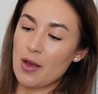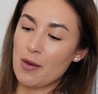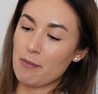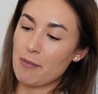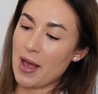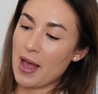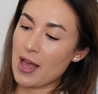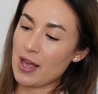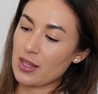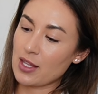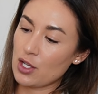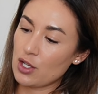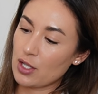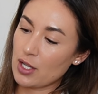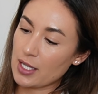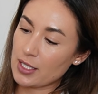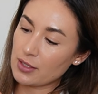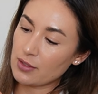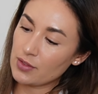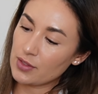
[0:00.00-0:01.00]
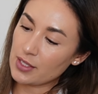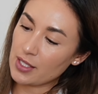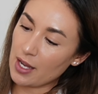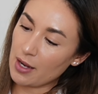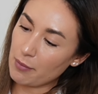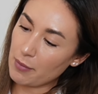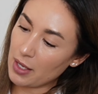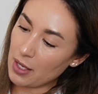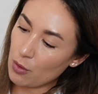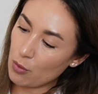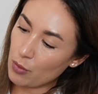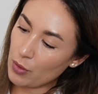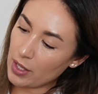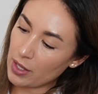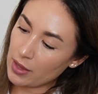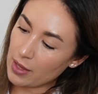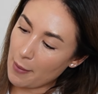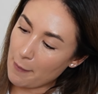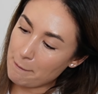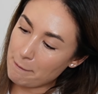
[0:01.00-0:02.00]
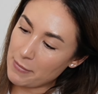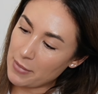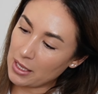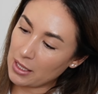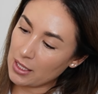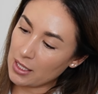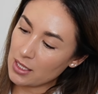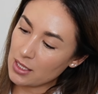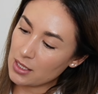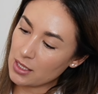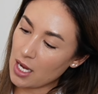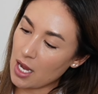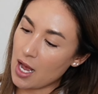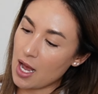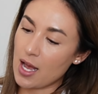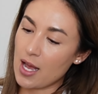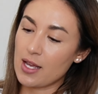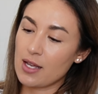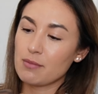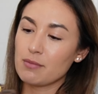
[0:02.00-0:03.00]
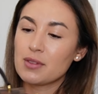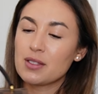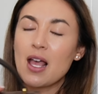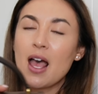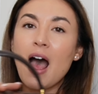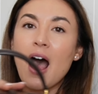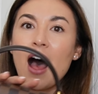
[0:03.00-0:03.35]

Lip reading: bag that you guys have seen me with a million times.